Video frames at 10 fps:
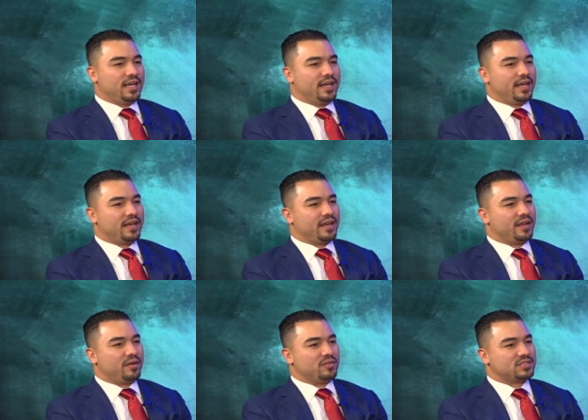
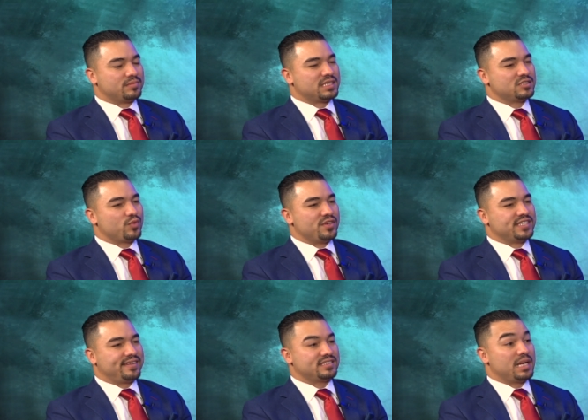And sometimes when you
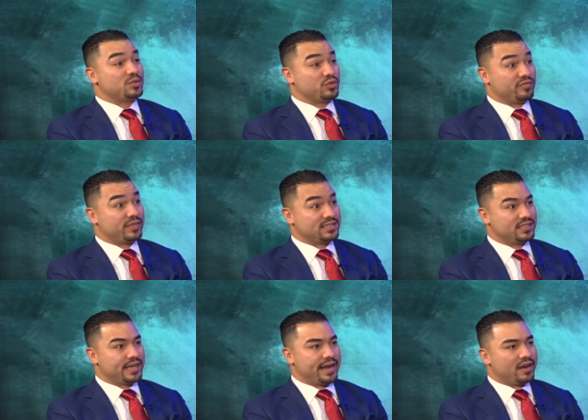take that time to
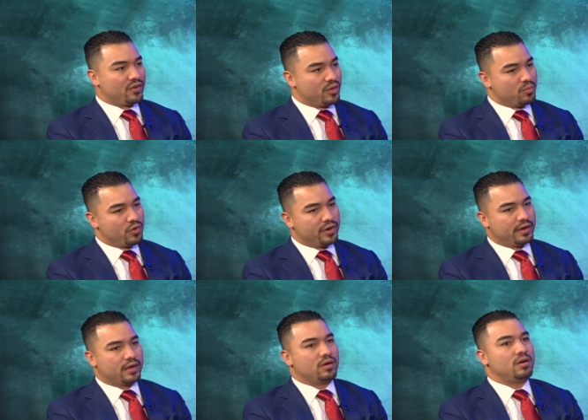investigate and learn more, you're
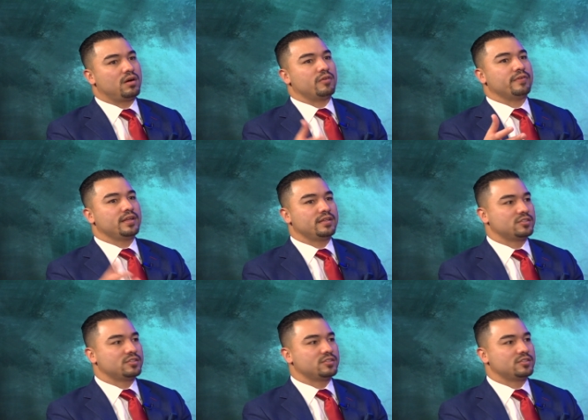like, oh, really?